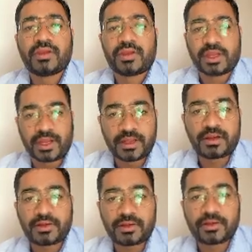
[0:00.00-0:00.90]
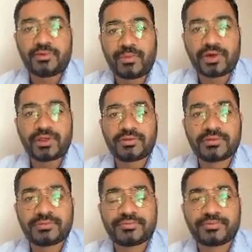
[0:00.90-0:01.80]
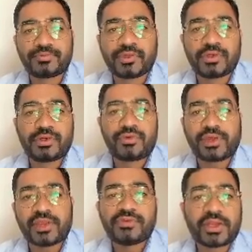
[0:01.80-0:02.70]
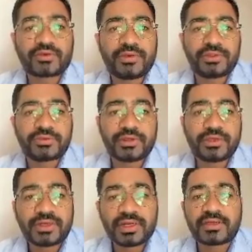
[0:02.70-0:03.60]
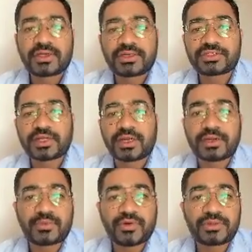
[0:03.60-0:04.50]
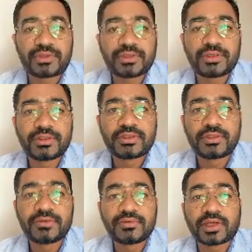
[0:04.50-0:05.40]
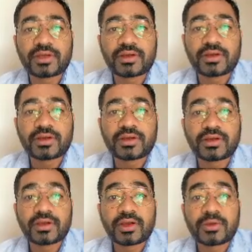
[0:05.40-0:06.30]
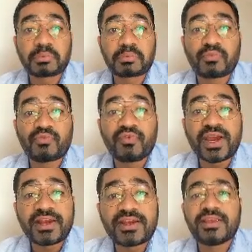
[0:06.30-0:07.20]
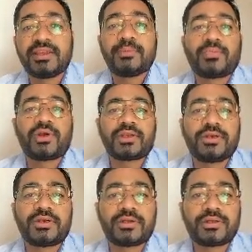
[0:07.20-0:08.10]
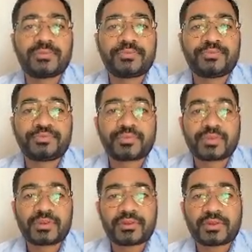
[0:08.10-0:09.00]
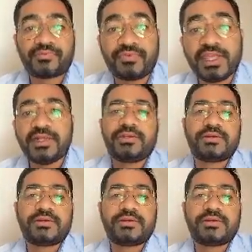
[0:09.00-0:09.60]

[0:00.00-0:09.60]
Hi all, good morning. Today we are going to learn and understand about the very important the field